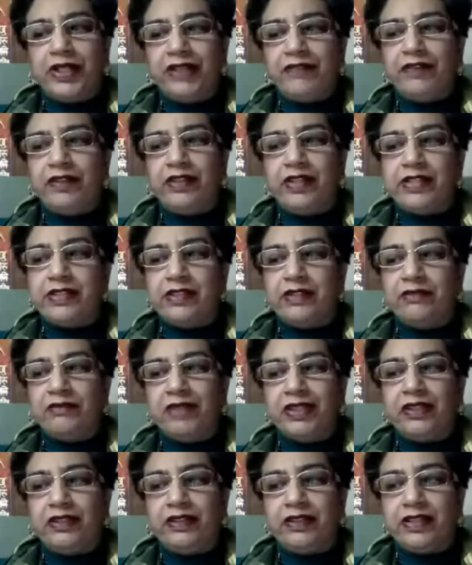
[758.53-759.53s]
whatever
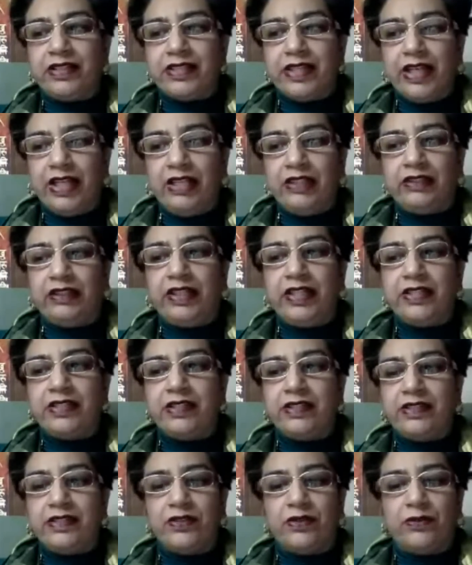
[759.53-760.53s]
reason, whether it is health
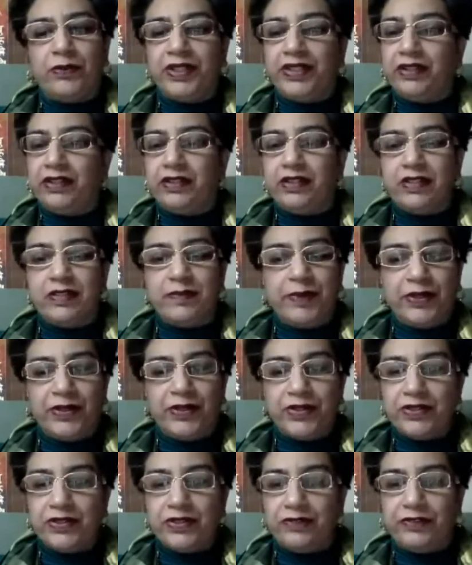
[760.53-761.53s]
reasons or whether it is
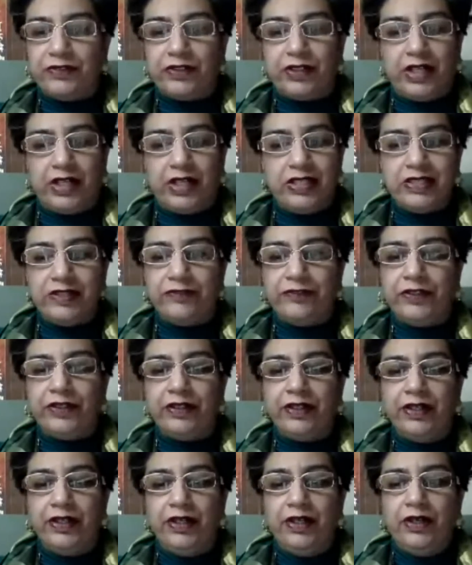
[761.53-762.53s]
because of
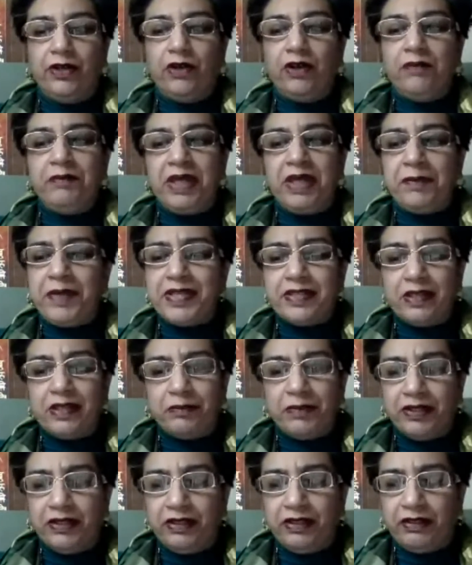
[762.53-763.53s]
transfer, or maybe
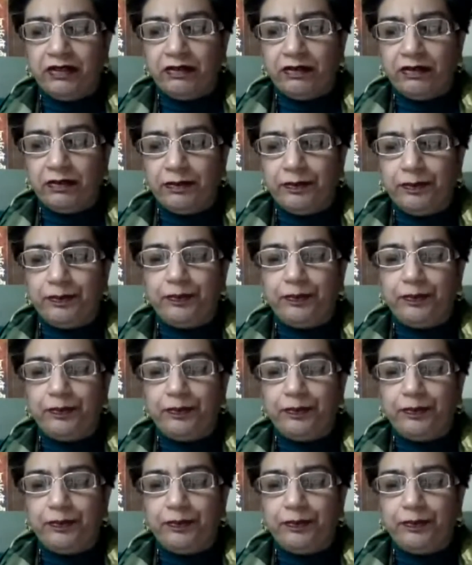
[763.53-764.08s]
some other